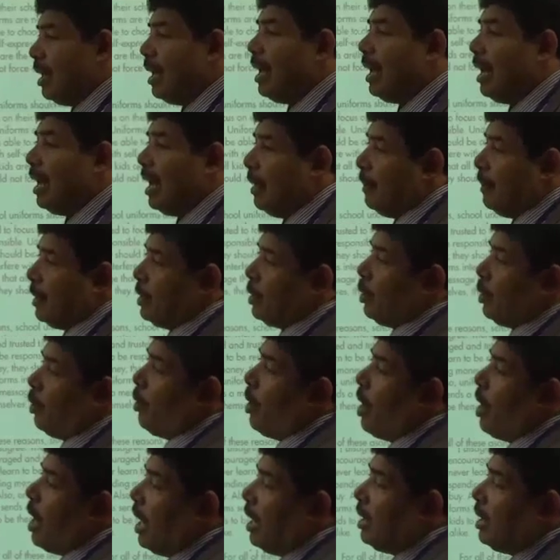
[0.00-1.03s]
set
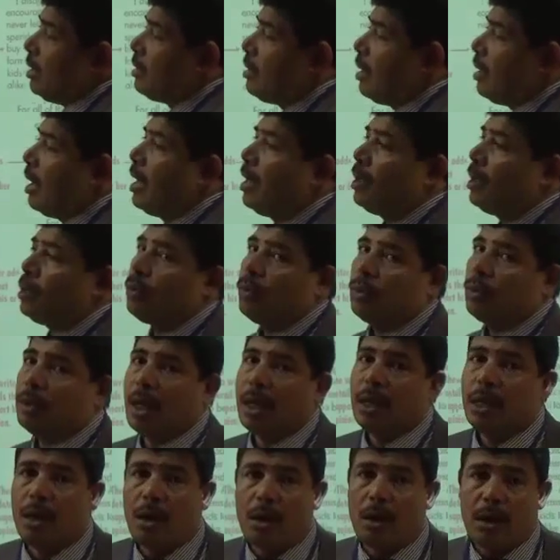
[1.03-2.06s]
limits. So, he is
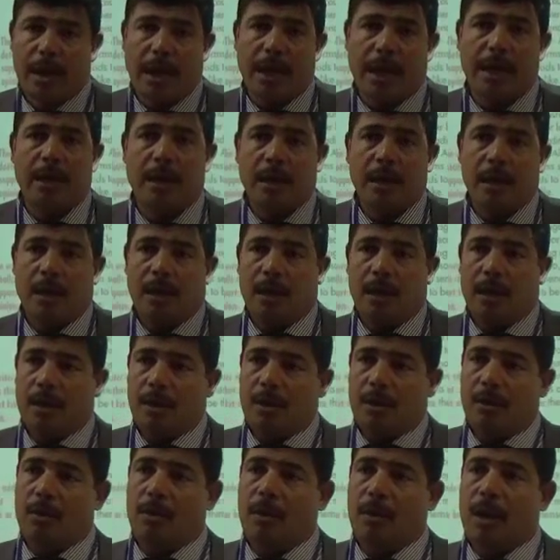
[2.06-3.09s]
trying to say,
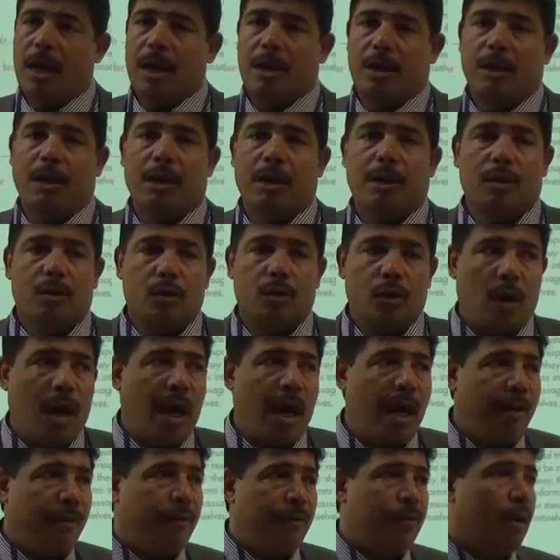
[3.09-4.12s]
okay, you are
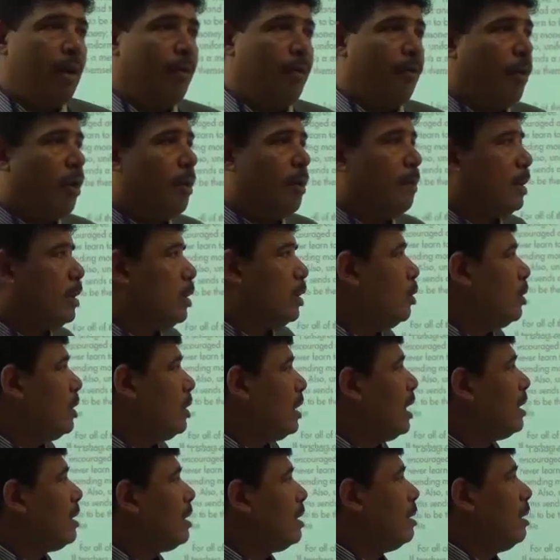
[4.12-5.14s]
going to have
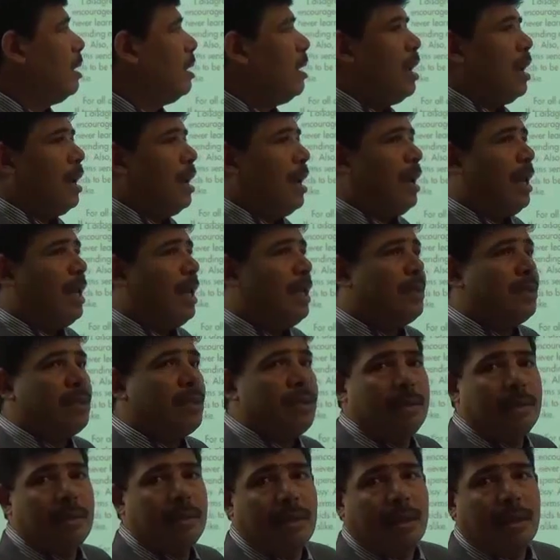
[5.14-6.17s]
uniforms, so just
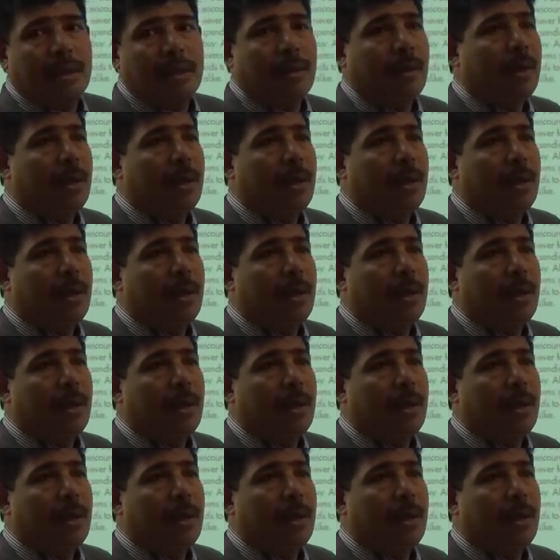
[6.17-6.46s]
let